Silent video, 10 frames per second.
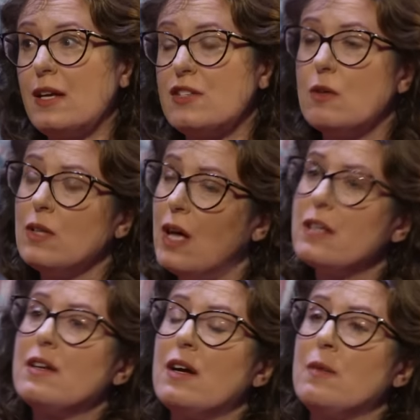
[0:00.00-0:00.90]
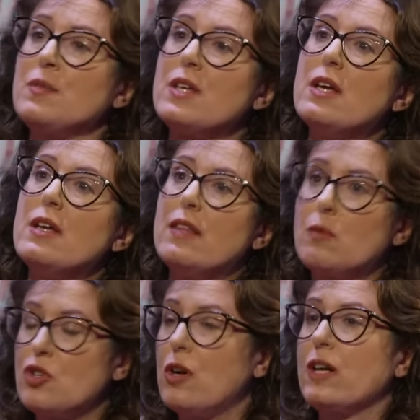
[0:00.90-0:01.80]
And so, a lot of times, they
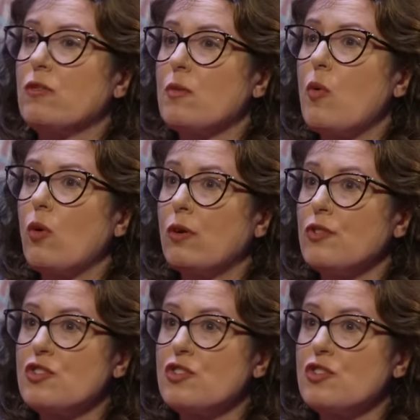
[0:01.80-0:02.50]
were talking to reporters